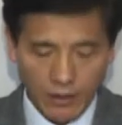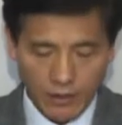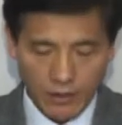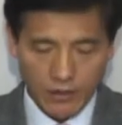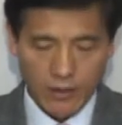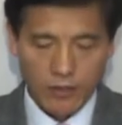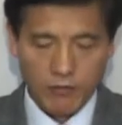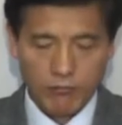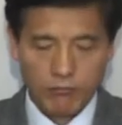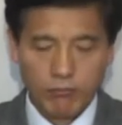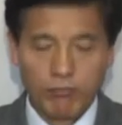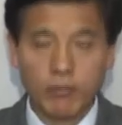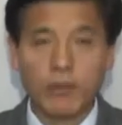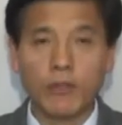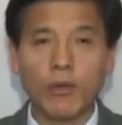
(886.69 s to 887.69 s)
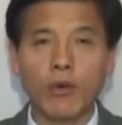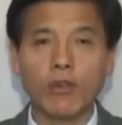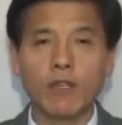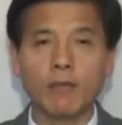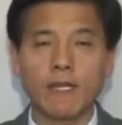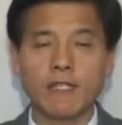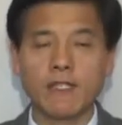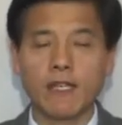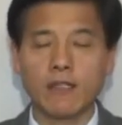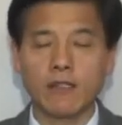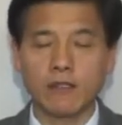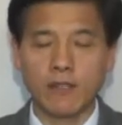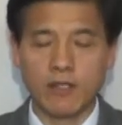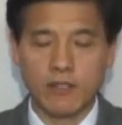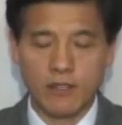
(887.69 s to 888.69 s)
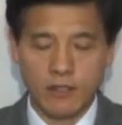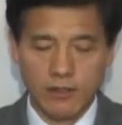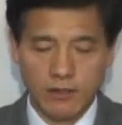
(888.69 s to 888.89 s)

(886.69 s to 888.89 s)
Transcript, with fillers: We cannot emphasize